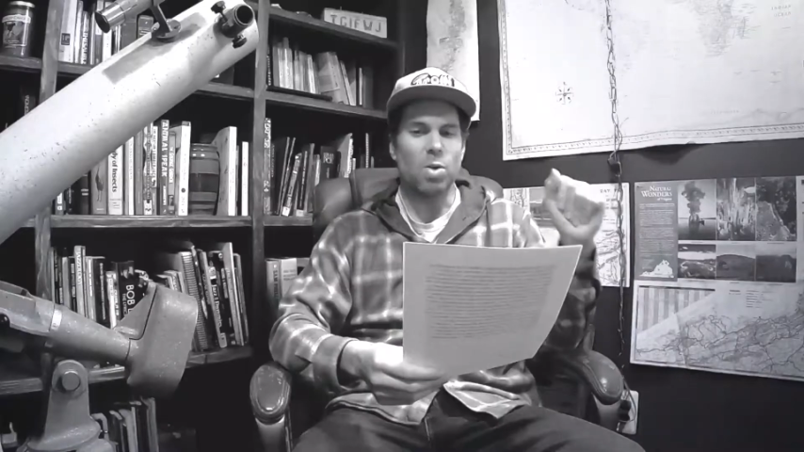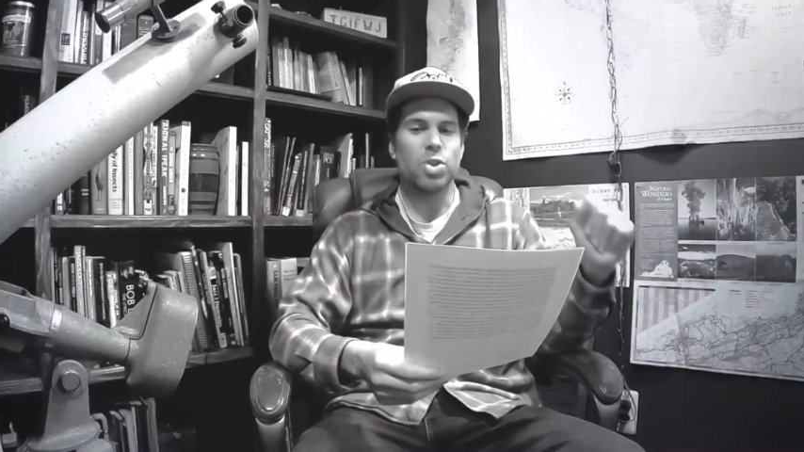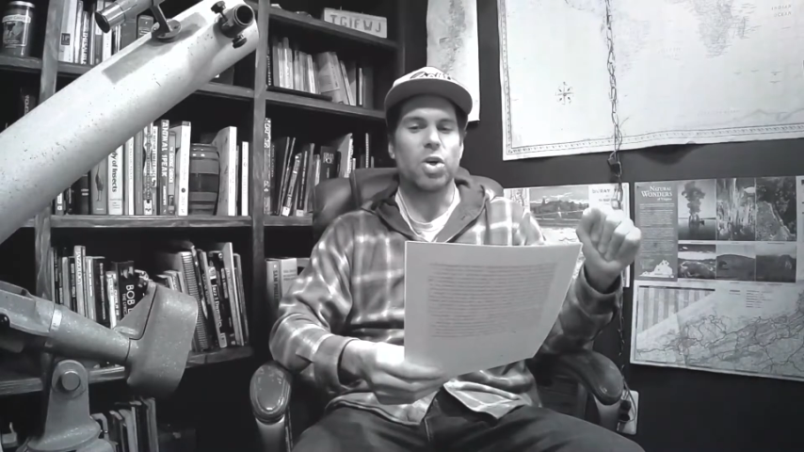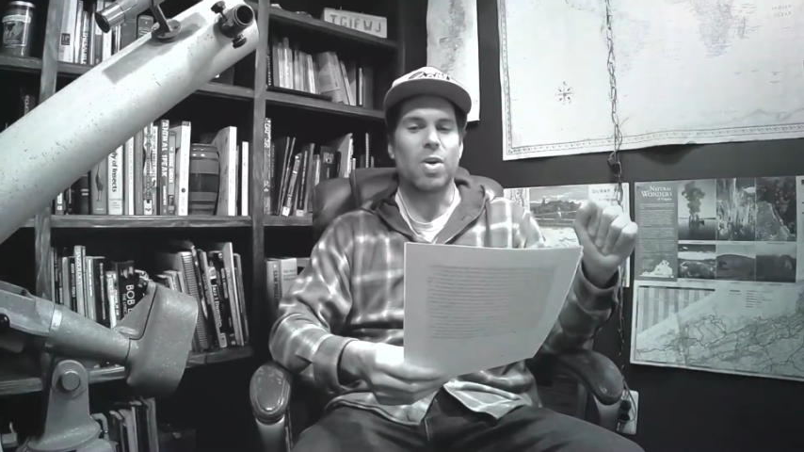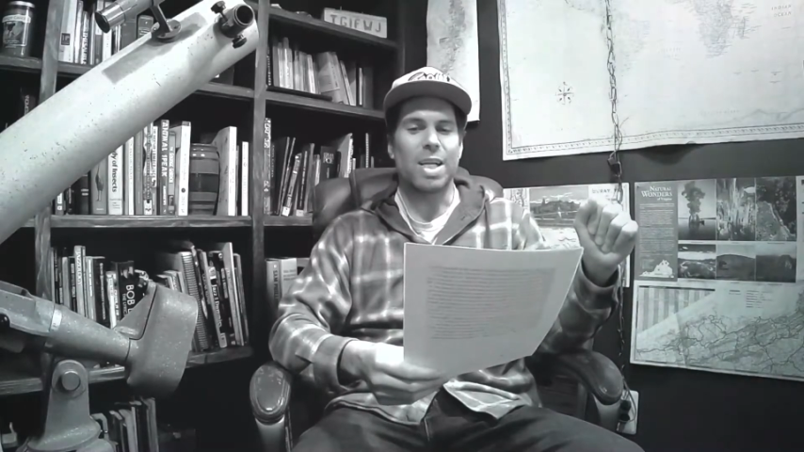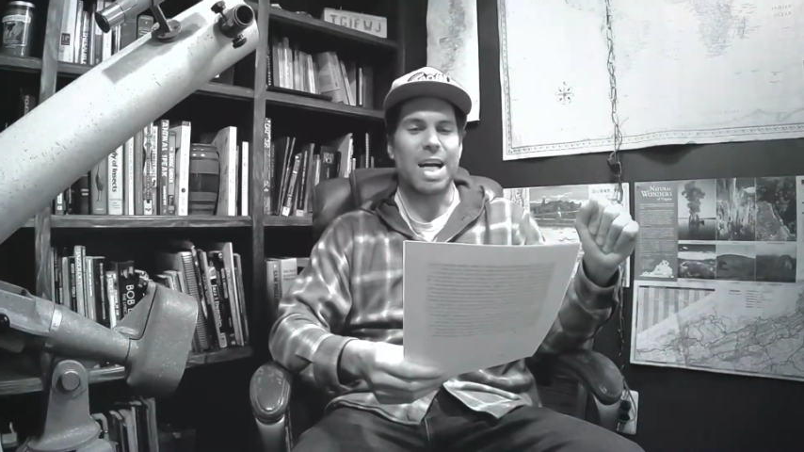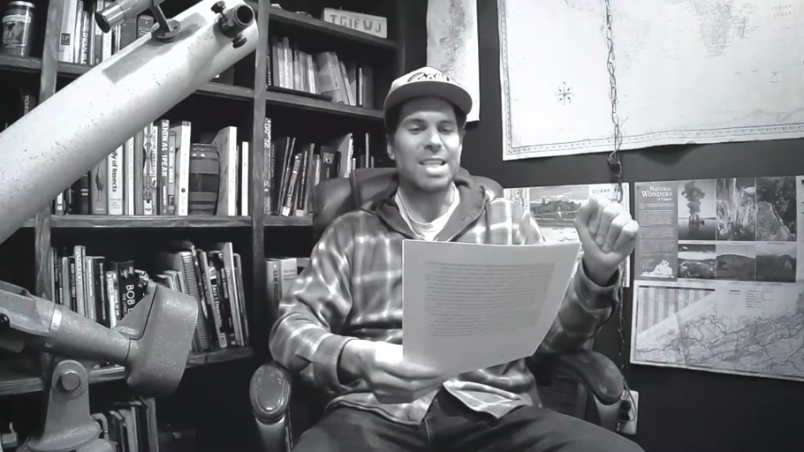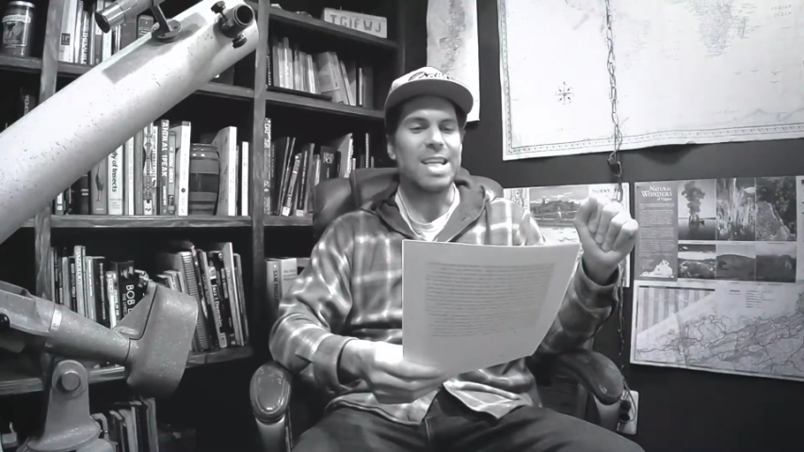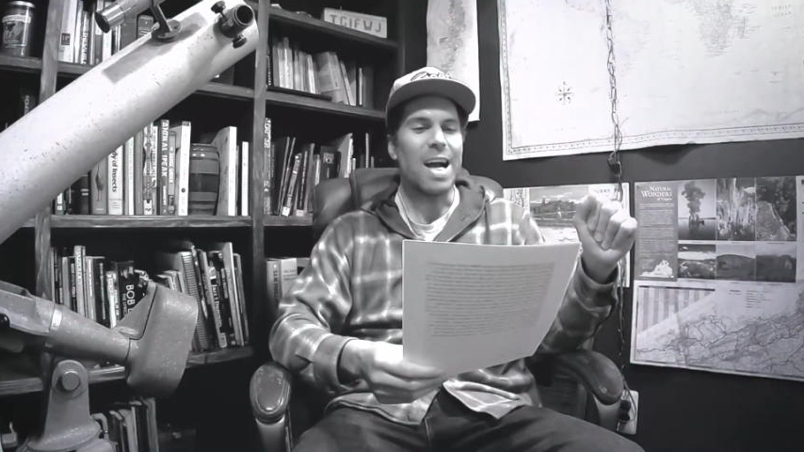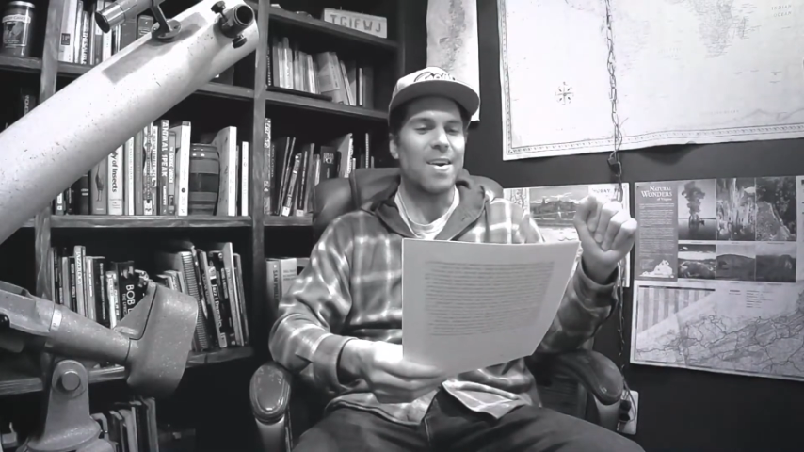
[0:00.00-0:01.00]
Old Charlie
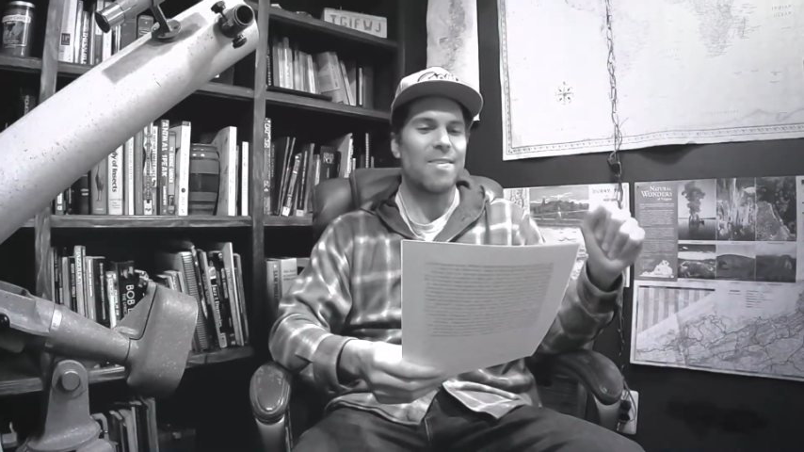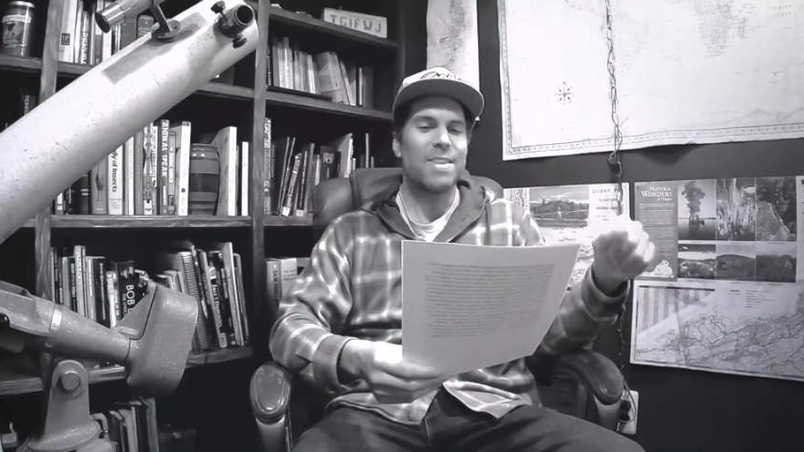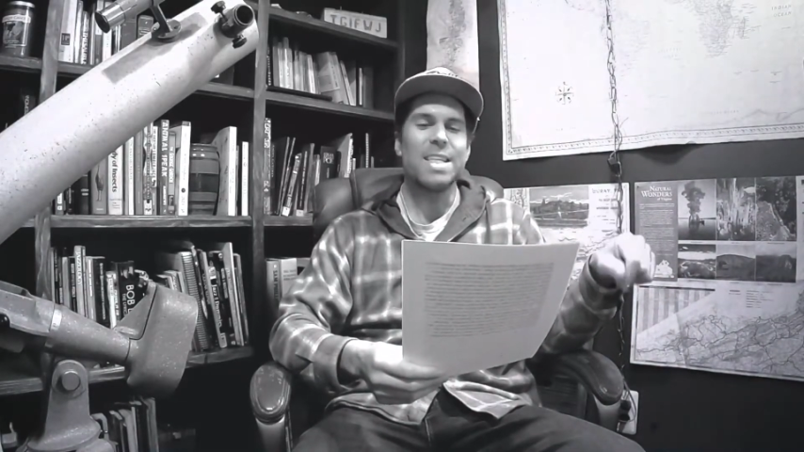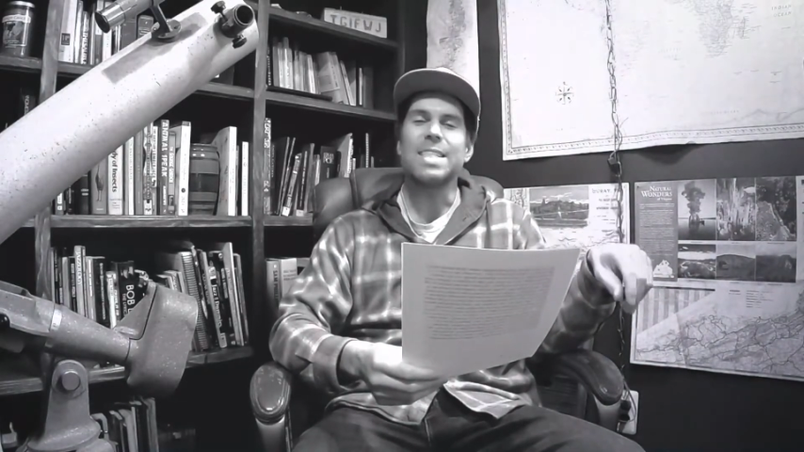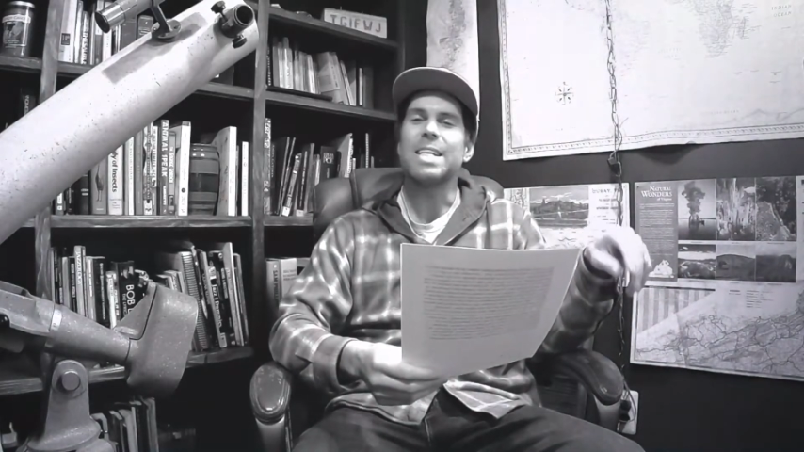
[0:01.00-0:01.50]
got tired of this,